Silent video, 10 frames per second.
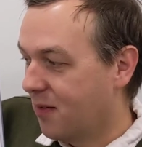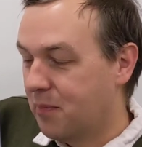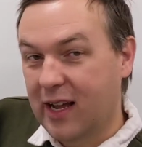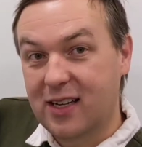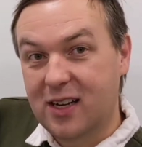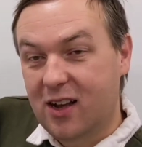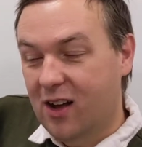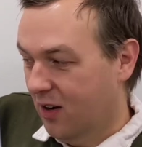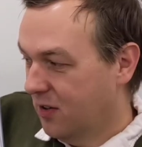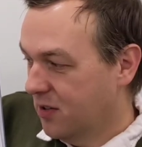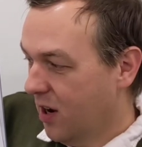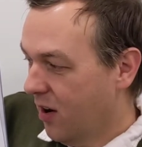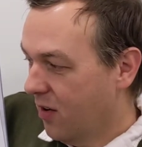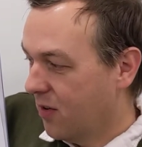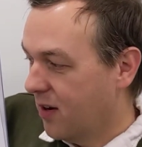but oh
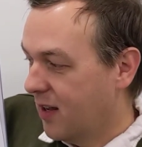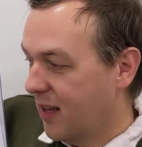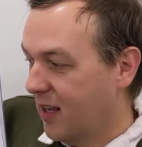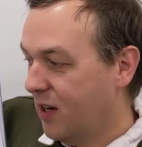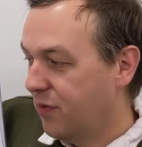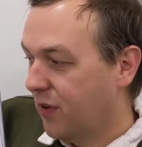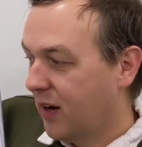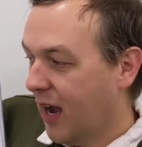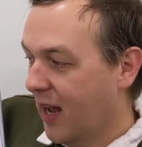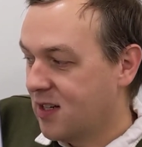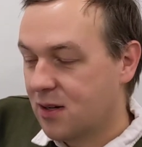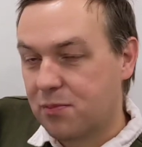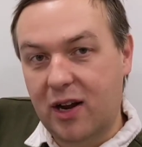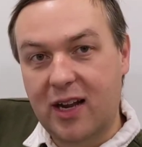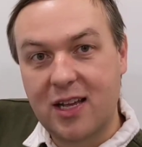no, he'd forgotten to
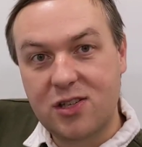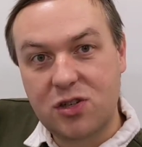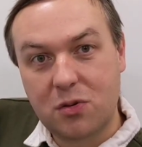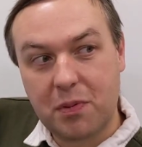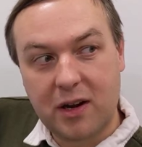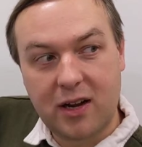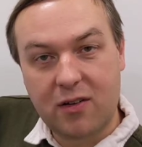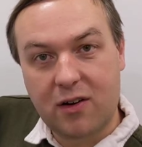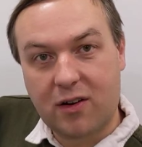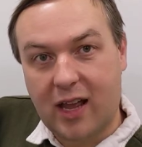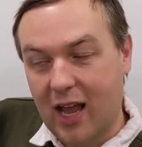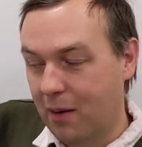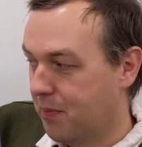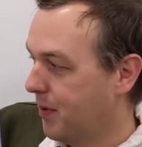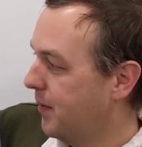bring his superhero
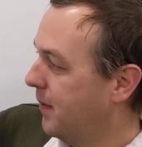cape.